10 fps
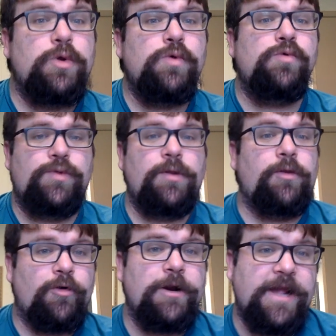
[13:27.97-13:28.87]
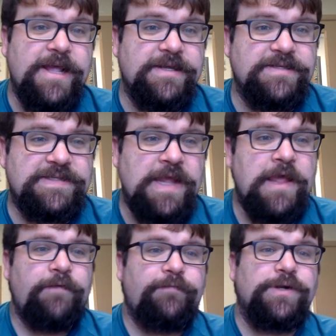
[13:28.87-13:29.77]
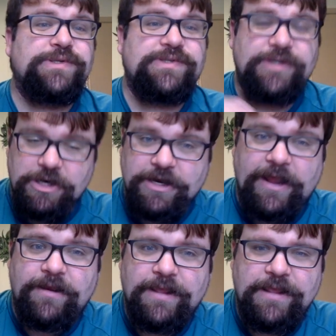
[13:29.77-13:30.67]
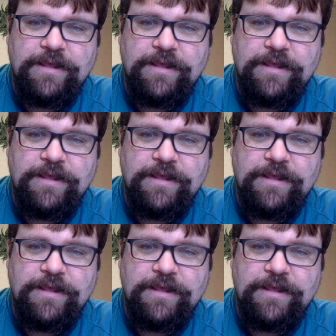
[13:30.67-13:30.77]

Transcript: who the Lord is for certain.